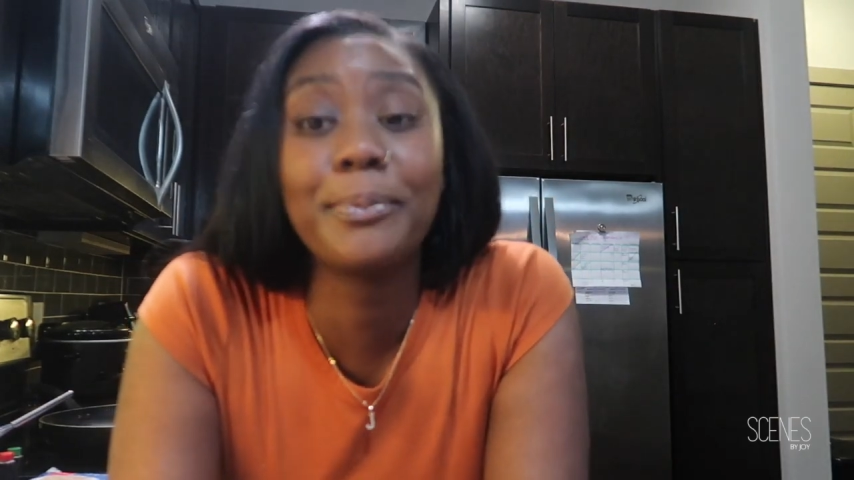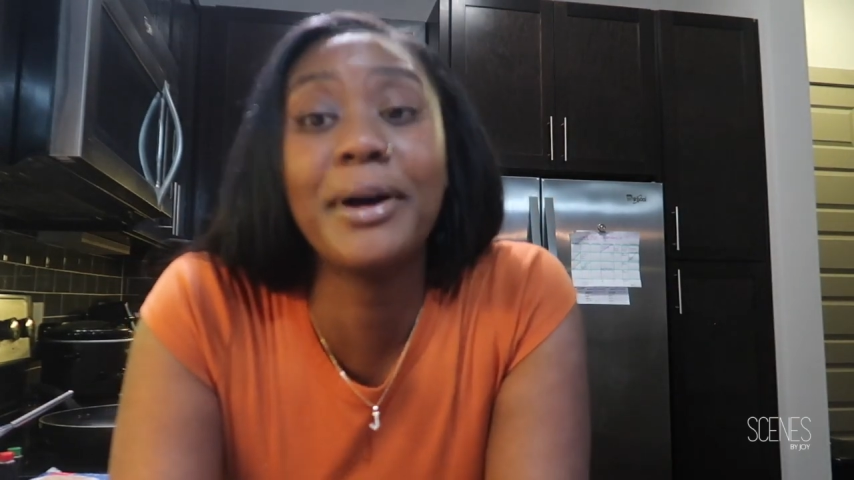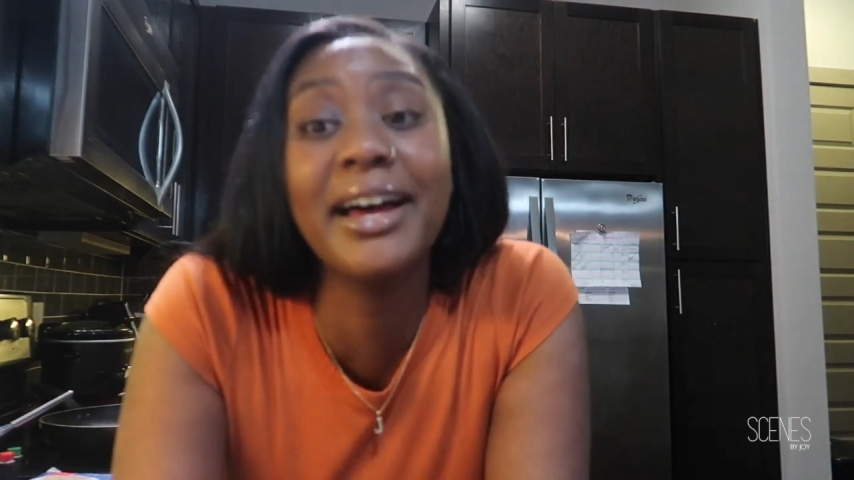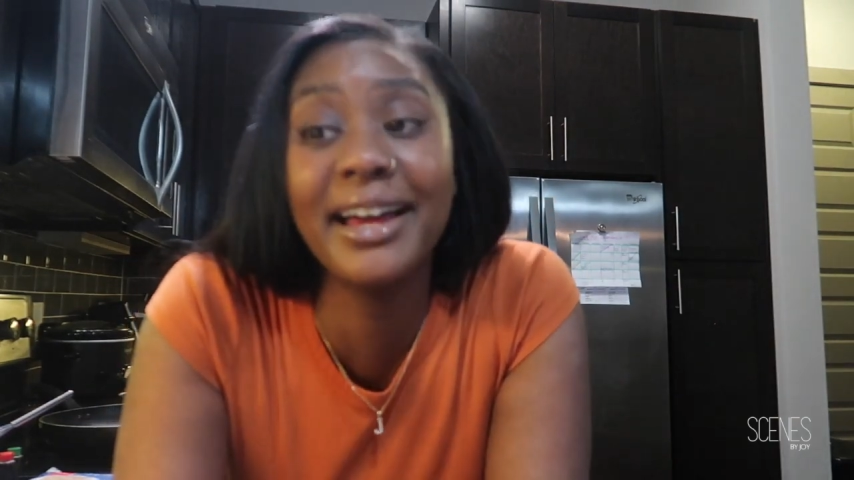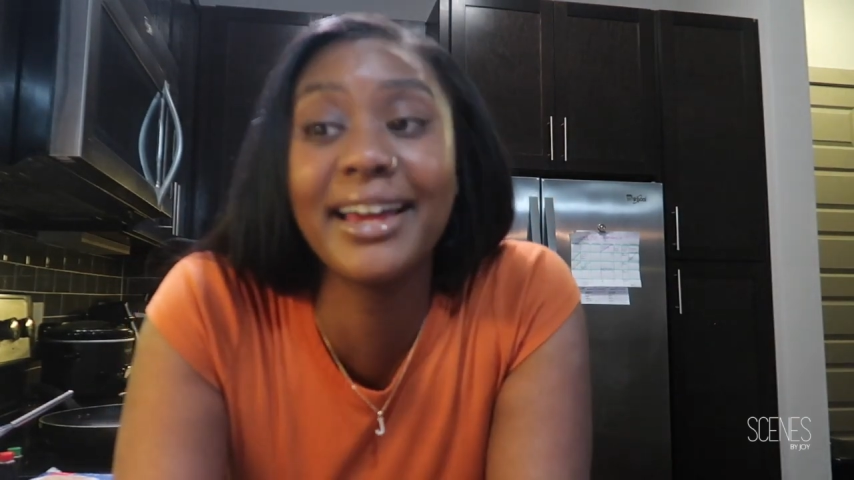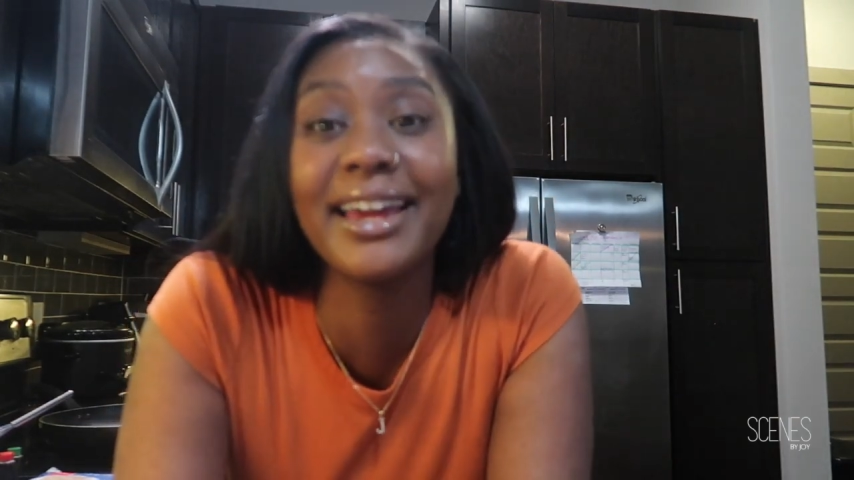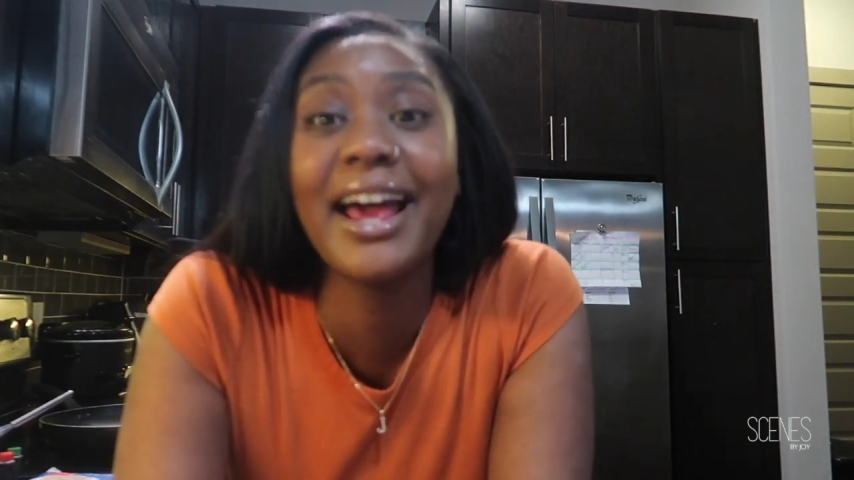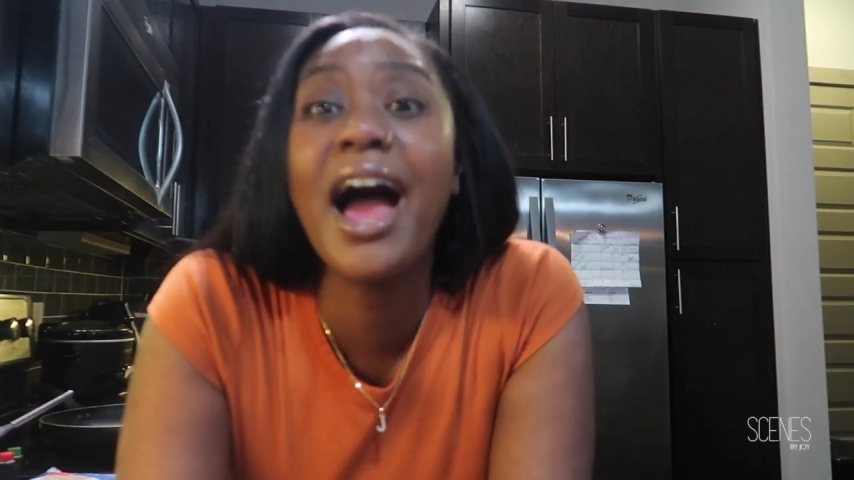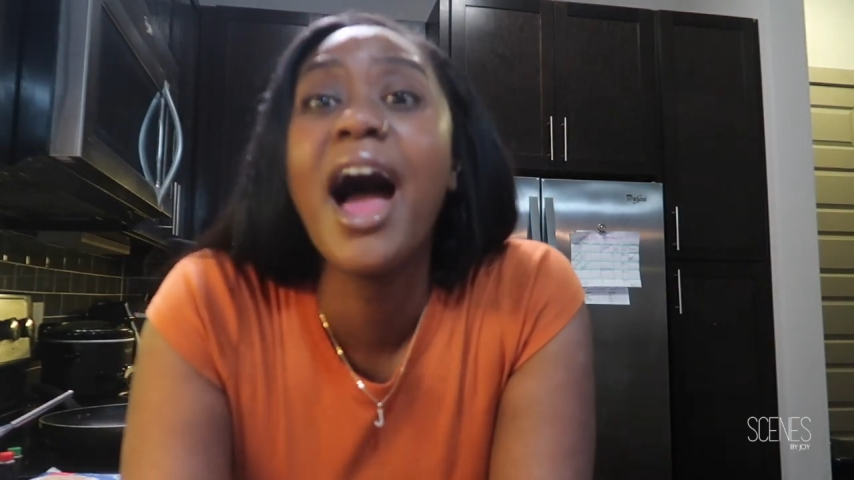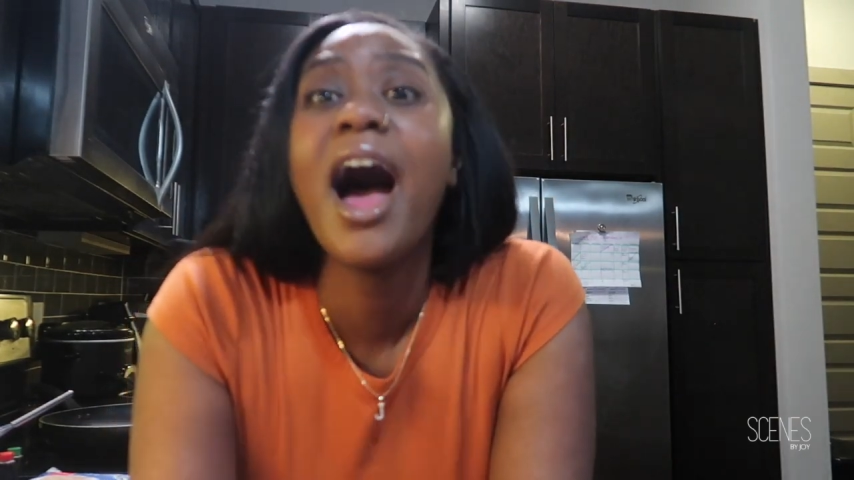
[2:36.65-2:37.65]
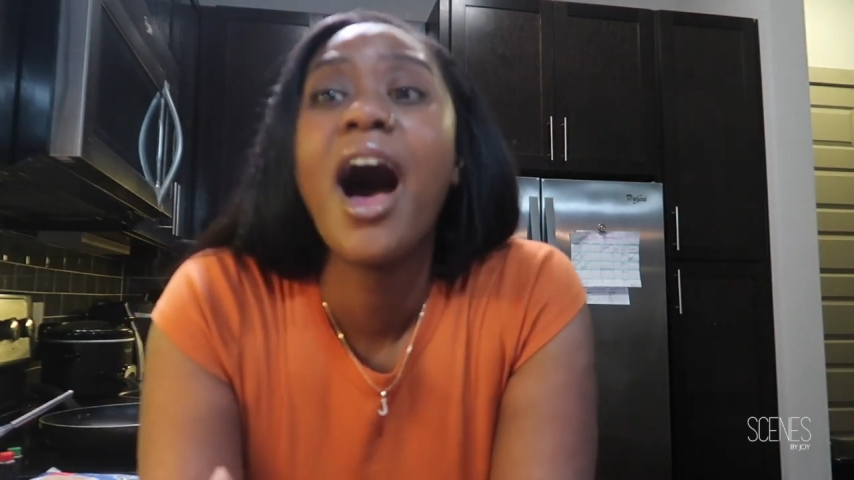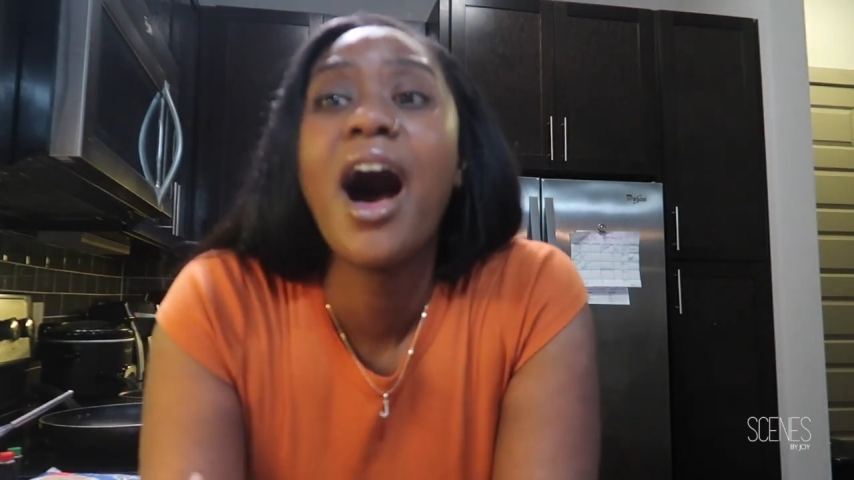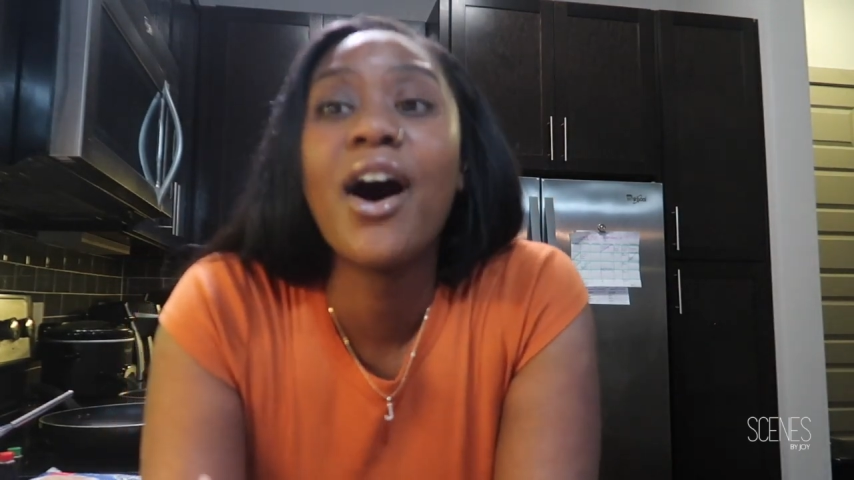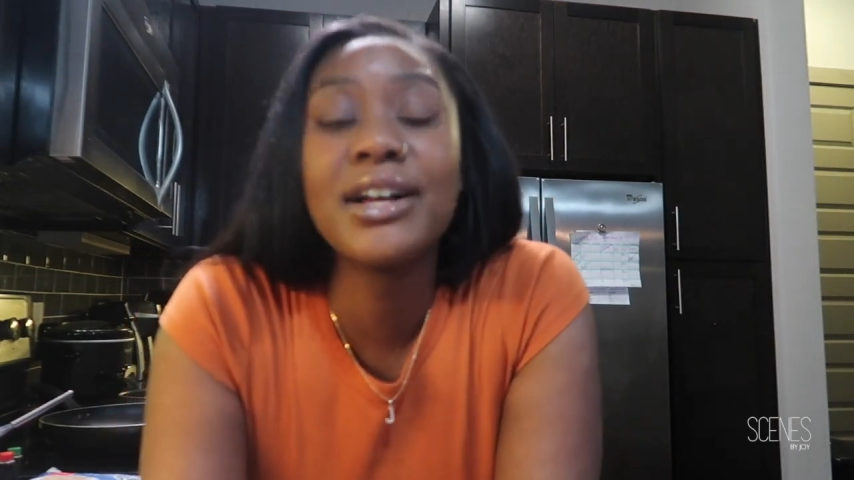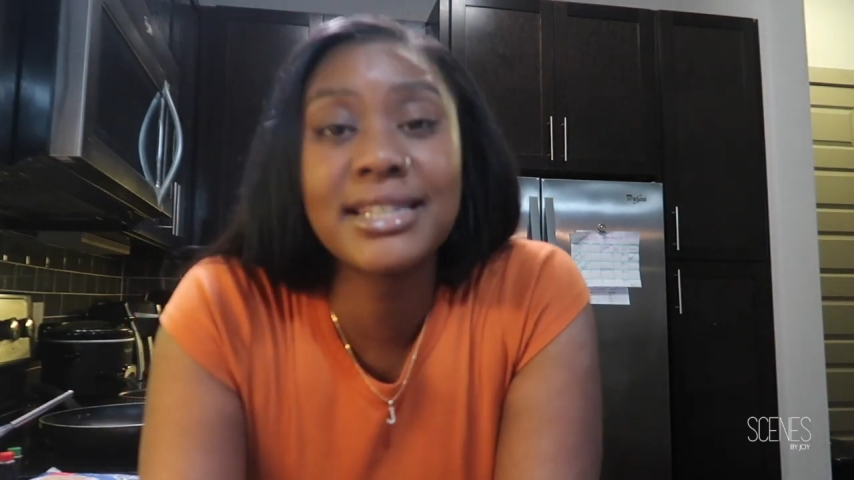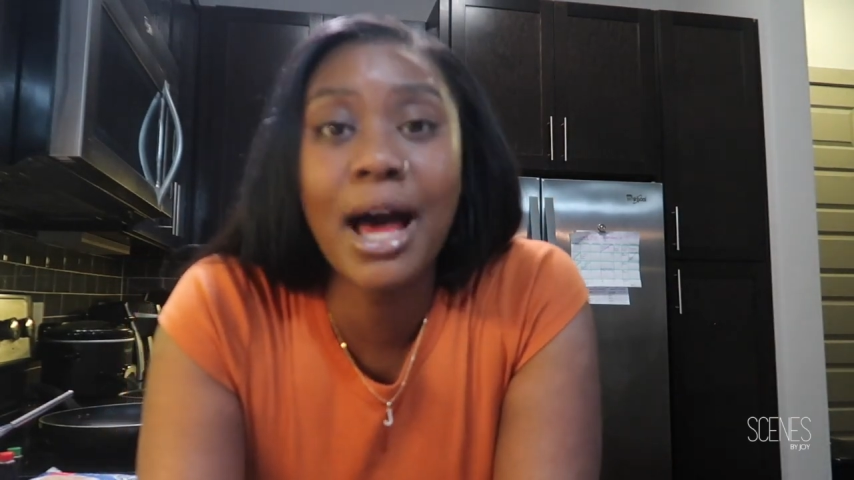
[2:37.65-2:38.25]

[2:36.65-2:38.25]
But on